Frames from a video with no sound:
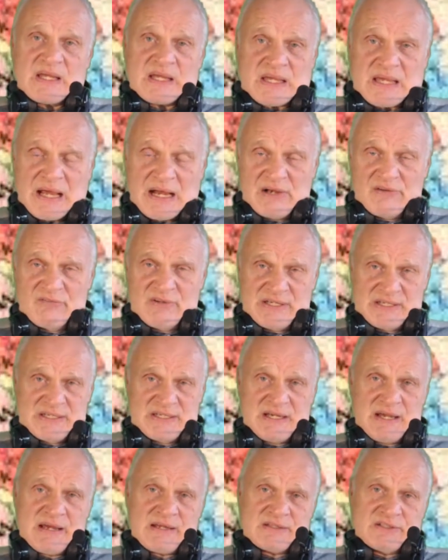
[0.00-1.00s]
Calvin,
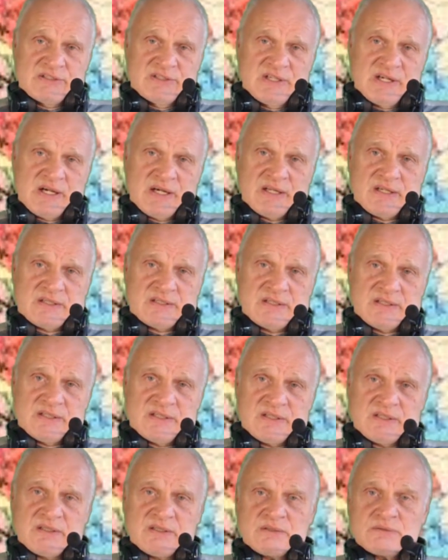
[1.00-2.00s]
he had the
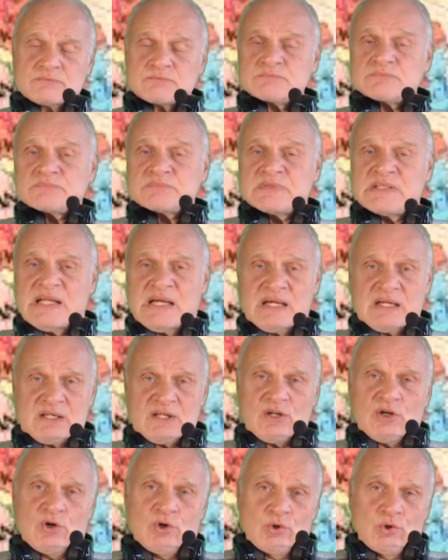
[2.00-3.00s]
idea that
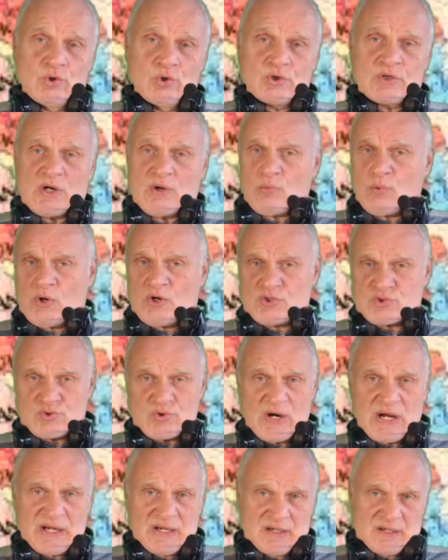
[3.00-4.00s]
Luther was
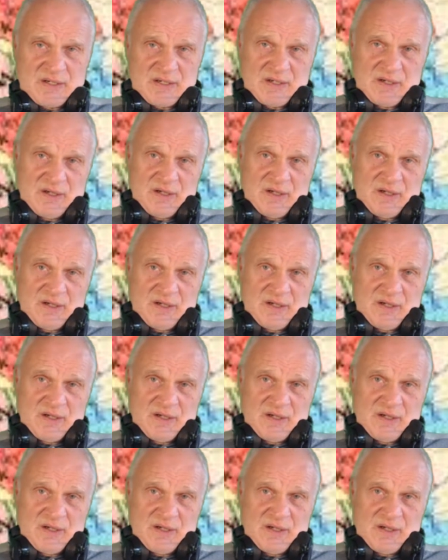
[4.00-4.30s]
right.